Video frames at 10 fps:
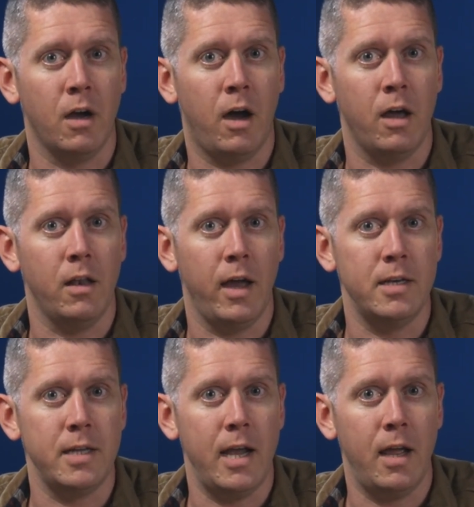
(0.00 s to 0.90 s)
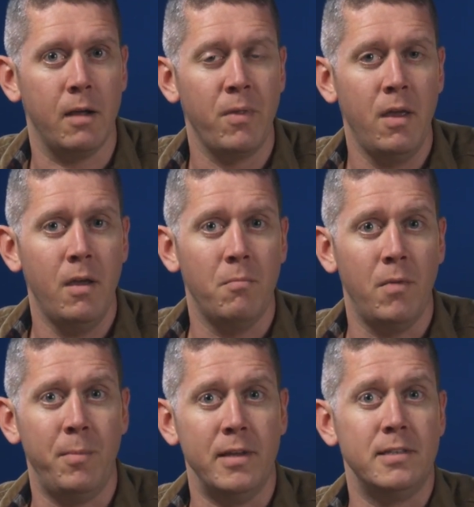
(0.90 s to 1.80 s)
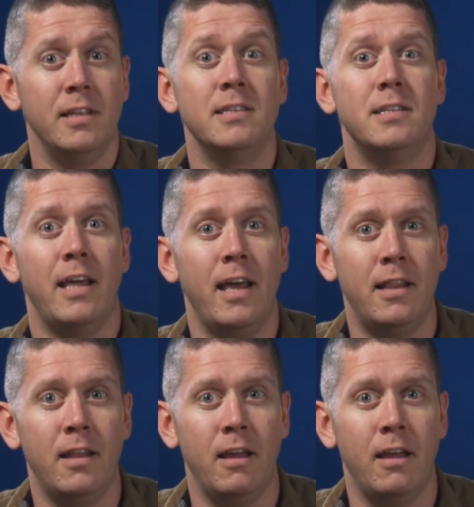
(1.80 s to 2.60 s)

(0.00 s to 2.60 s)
online dating. Maybe since then